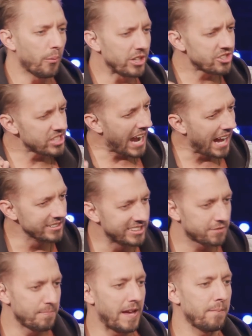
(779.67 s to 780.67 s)
I want to
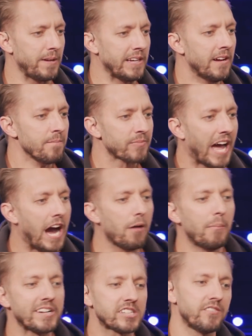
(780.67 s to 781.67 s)
challenge maybe how
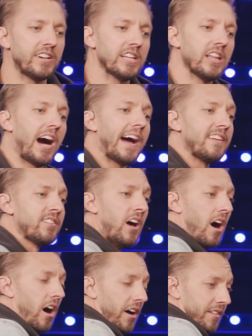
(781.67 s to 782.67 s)
much of it lies
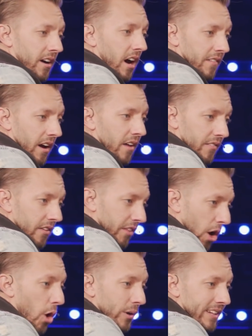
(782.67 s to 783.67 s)
on, on, on
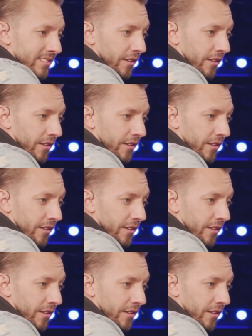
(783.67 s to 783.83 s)
the onus